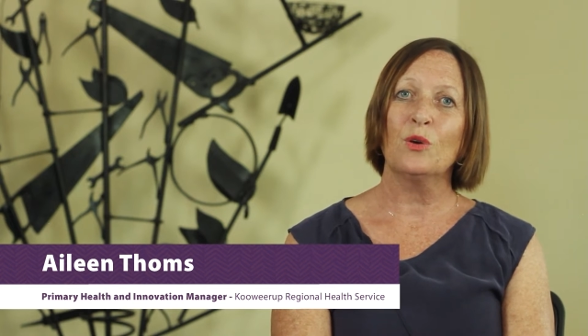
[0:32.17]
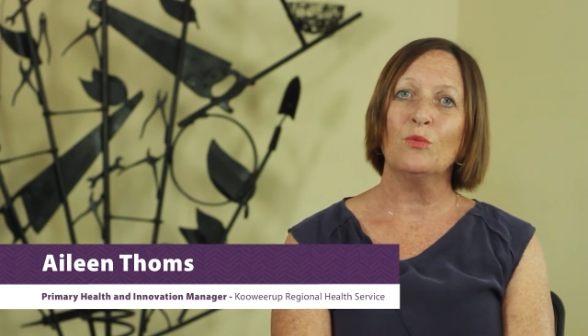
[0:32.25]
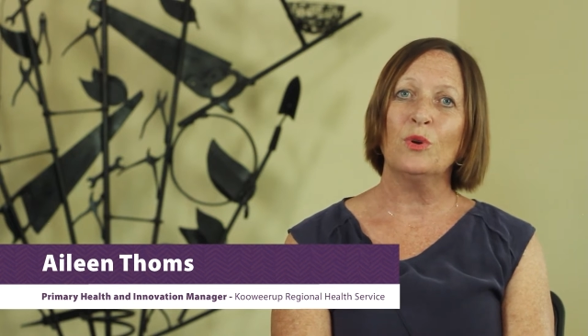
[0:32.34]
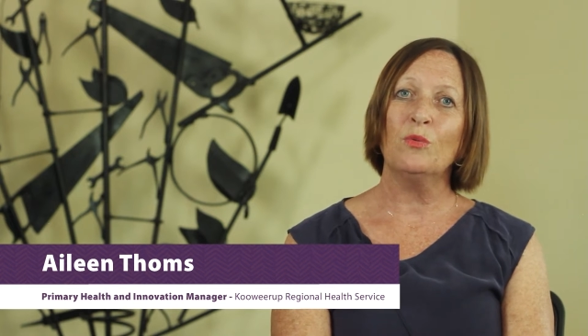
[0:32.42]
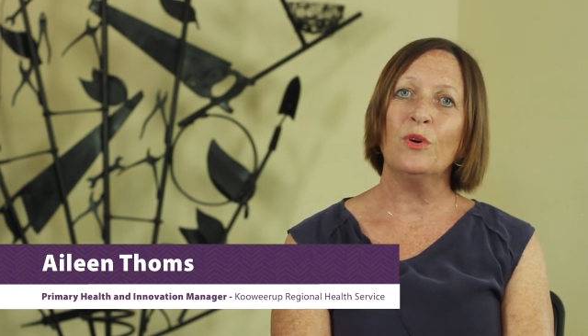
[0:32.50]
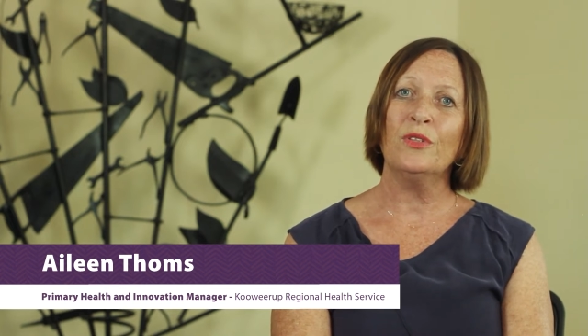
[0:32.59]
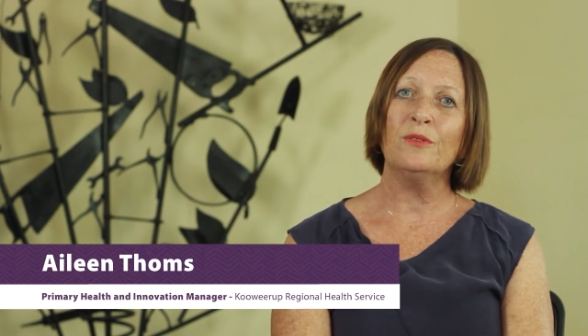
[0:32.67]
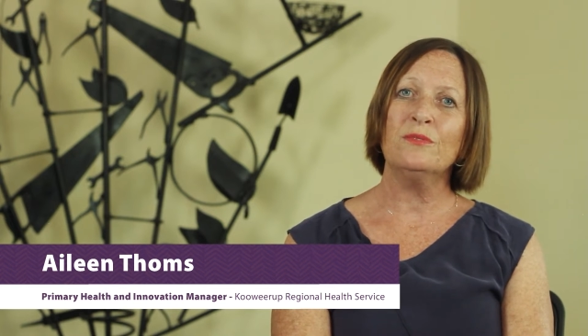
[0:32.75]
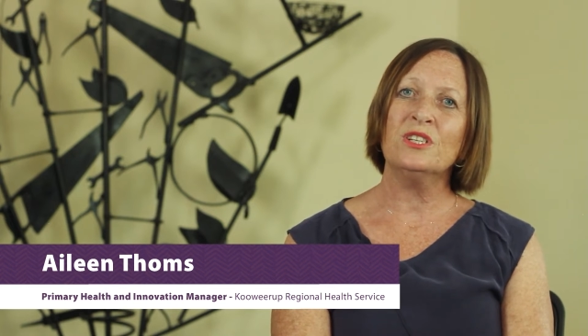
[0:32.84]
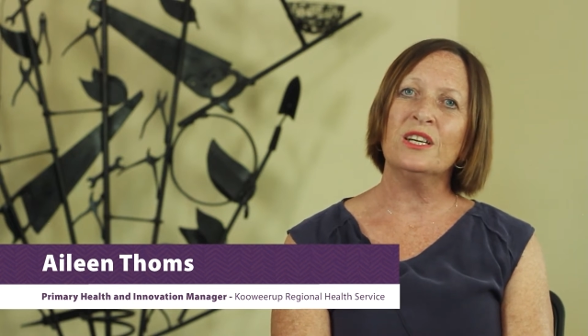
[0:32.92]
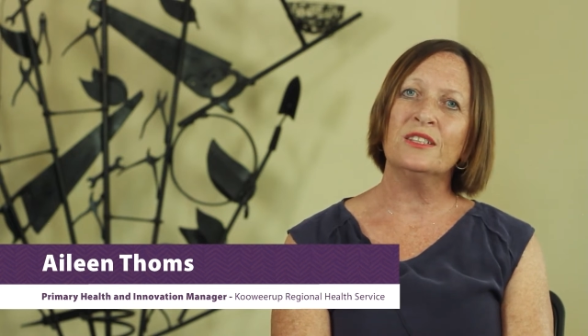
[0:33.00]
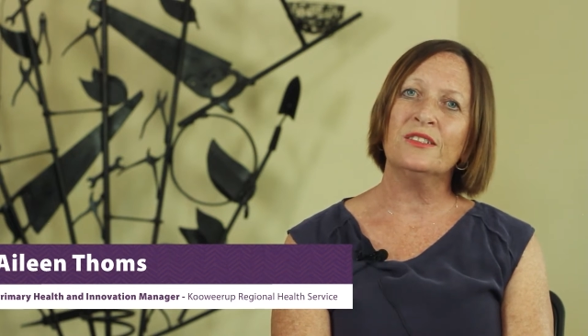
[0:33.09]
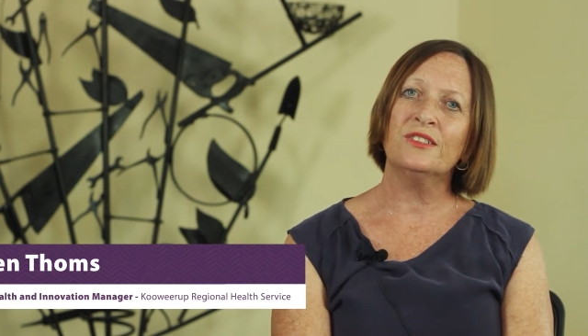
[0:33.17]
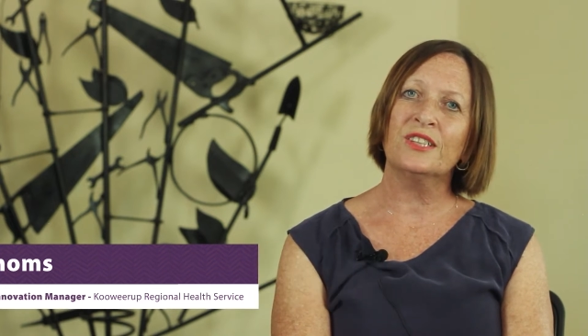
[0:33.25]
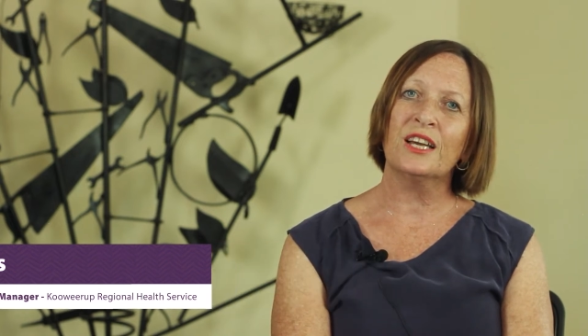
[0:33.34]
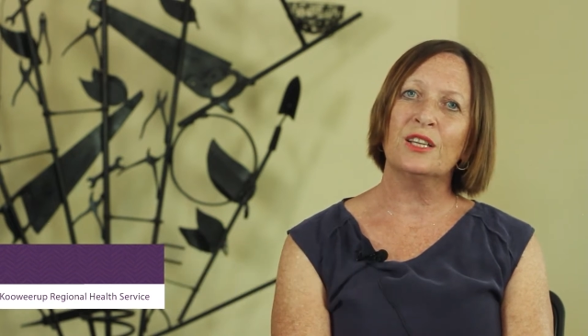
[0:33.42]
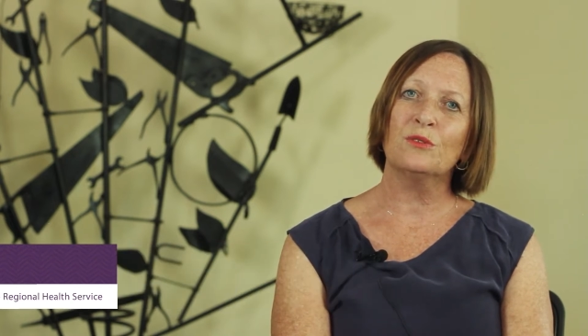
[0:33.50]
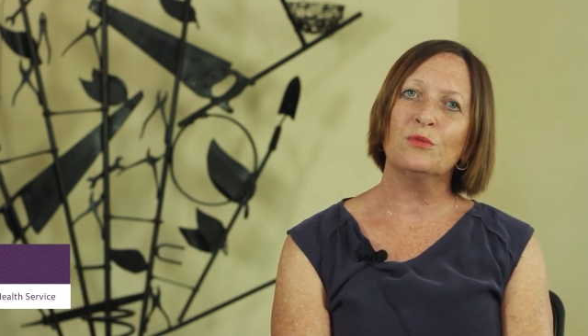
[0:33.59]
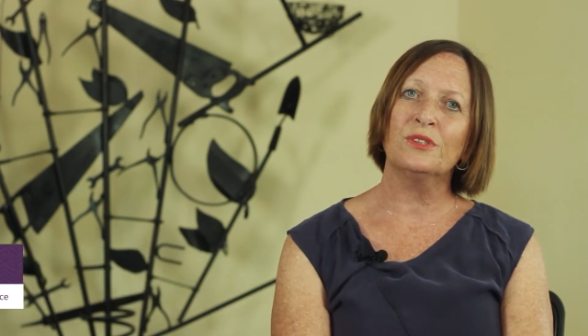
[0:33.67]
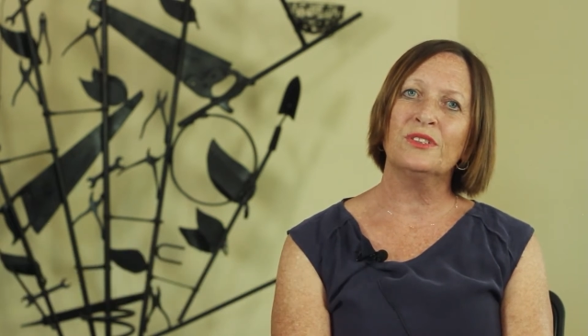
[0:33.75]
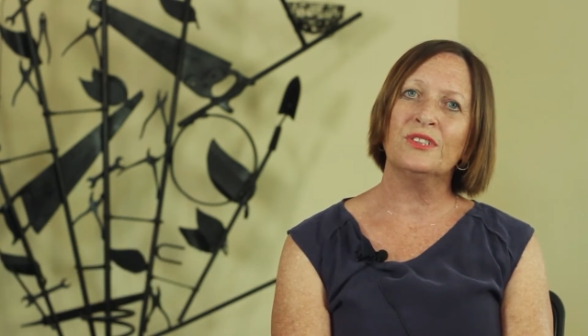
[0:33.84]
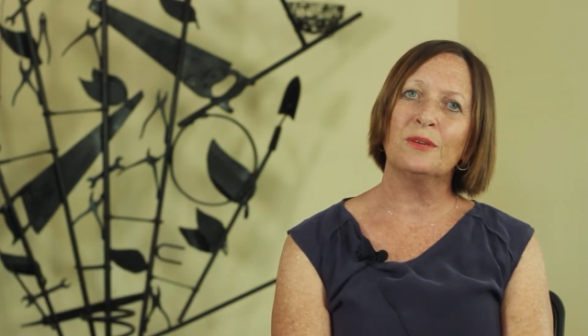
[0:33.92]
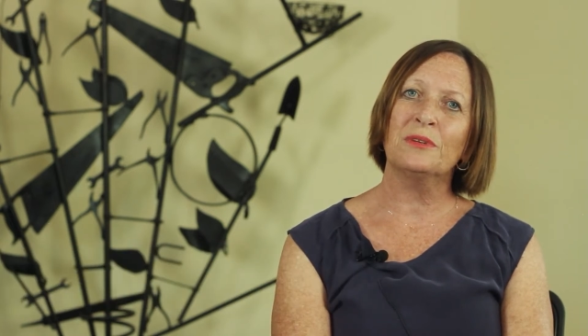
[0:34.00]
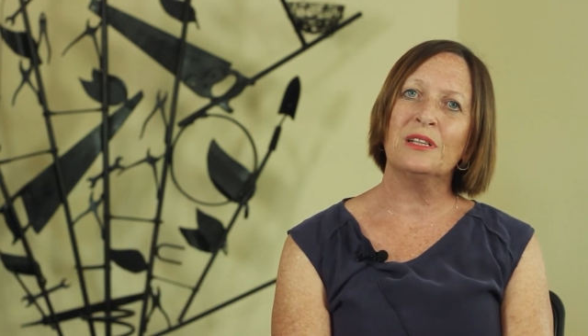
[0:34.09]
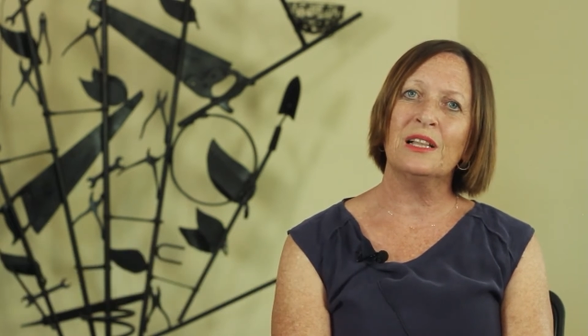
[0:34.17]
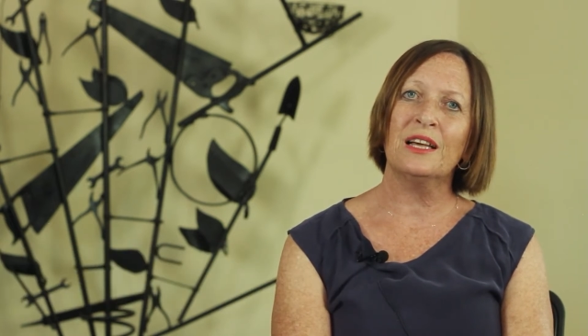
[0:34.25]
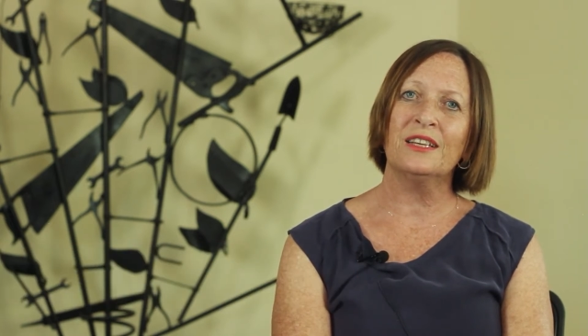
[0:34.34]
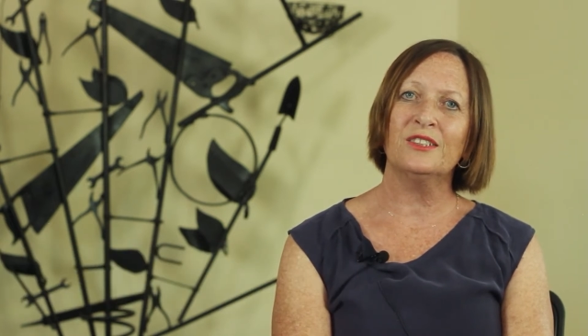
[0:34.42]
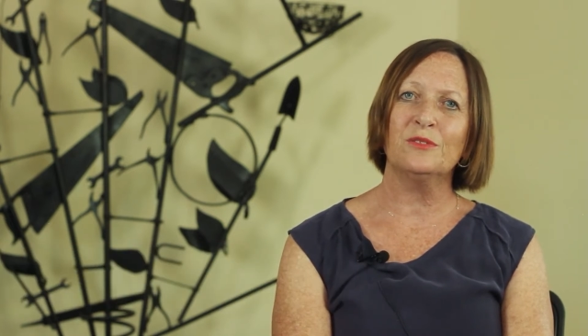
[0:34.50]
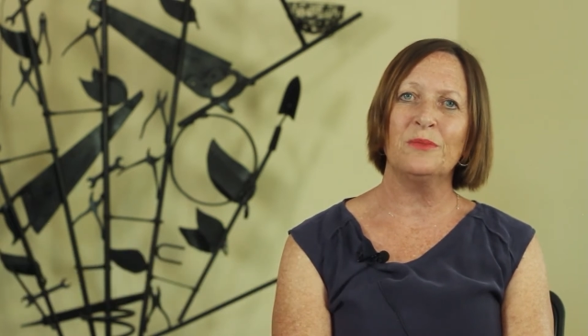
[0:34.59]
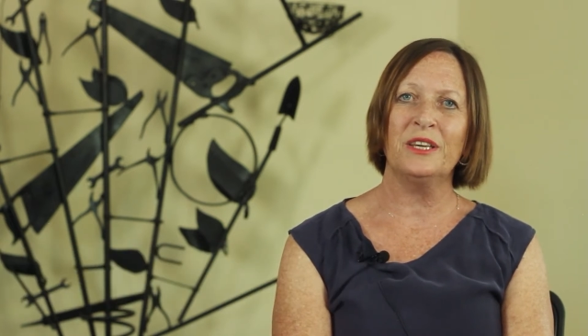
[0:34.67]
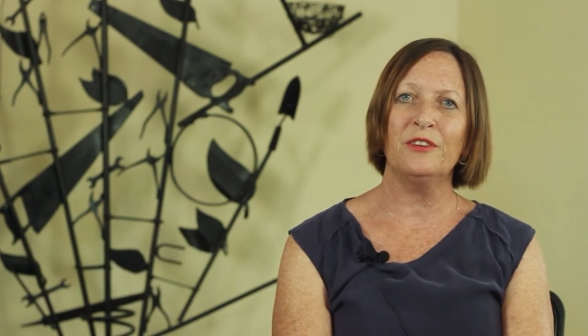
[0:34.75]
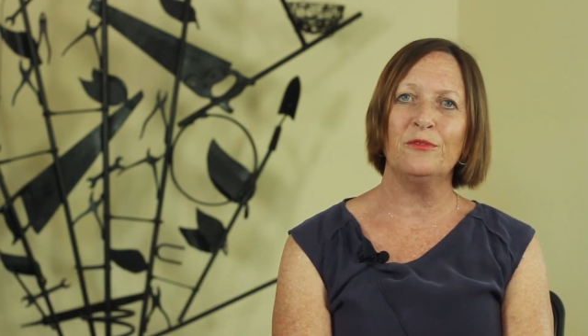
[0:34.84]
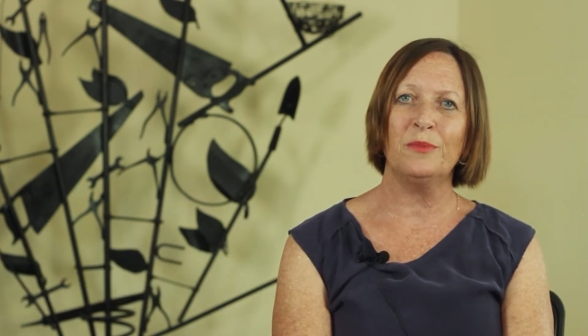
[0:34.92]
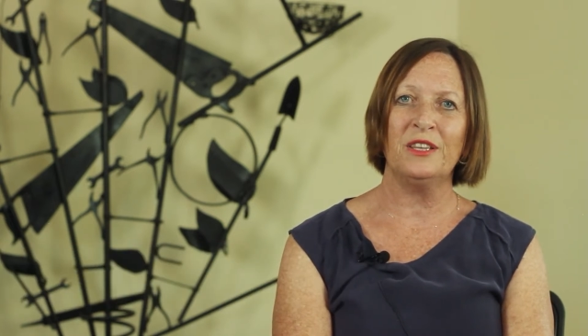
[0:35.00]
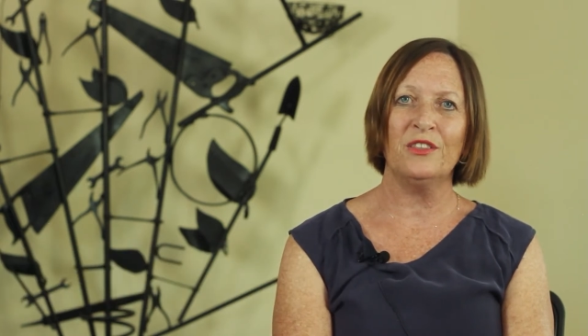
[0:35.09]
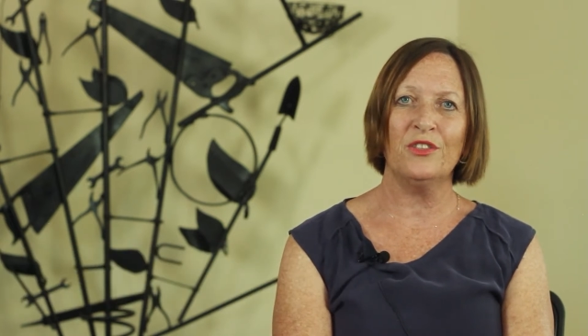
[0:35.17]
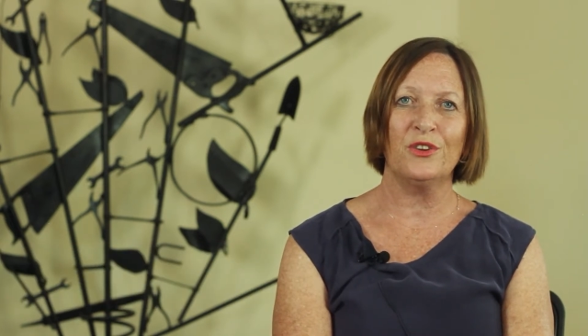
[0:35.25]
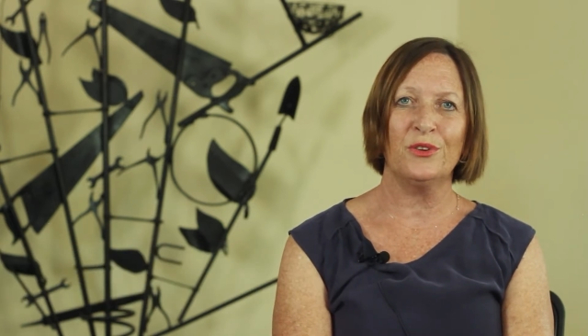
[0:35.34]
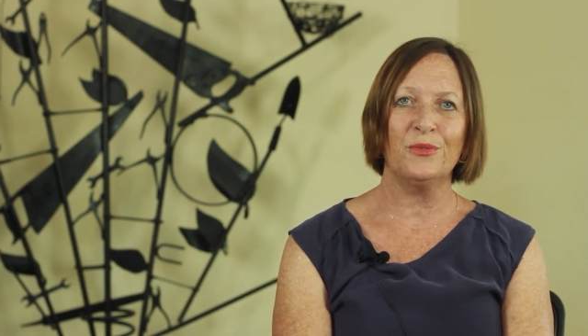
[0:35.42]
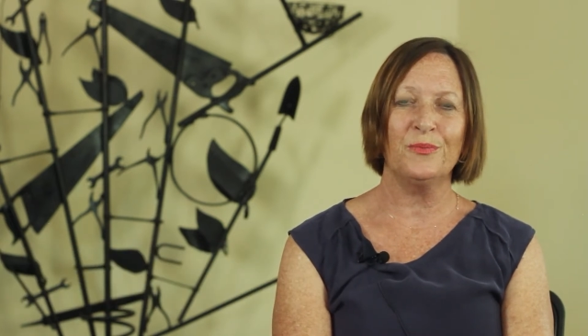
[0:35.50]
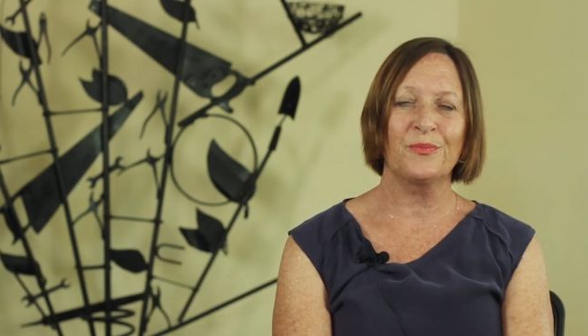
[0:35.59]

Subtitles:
We want them to understand what some clients may have been through.